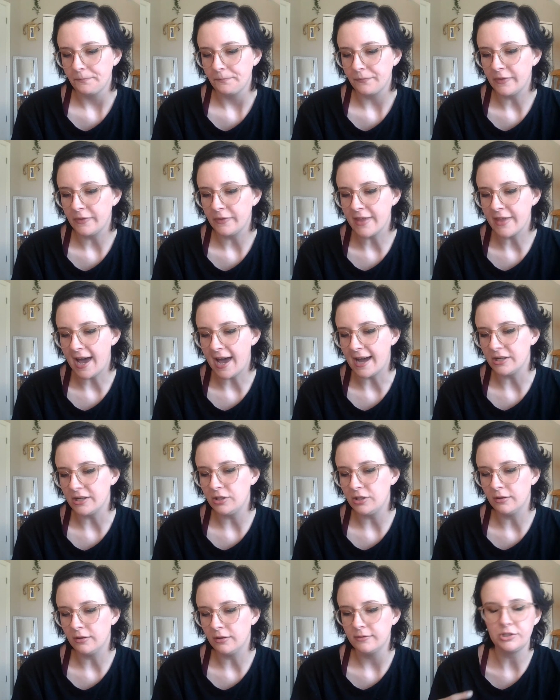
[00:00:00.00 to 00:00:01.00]
that
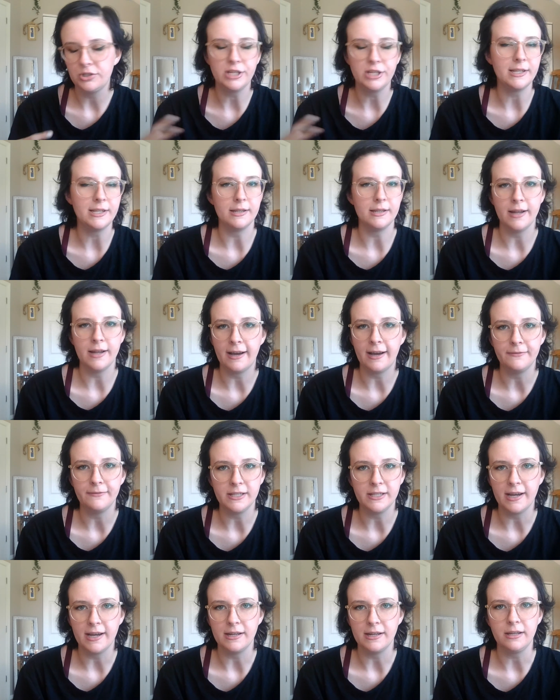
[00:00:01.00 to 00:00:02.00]
she didn't have
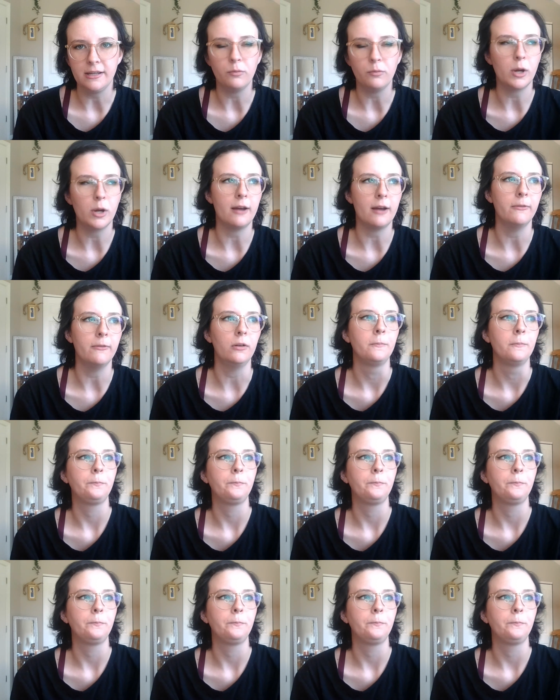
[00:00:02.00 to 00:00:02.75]
DID, whatever.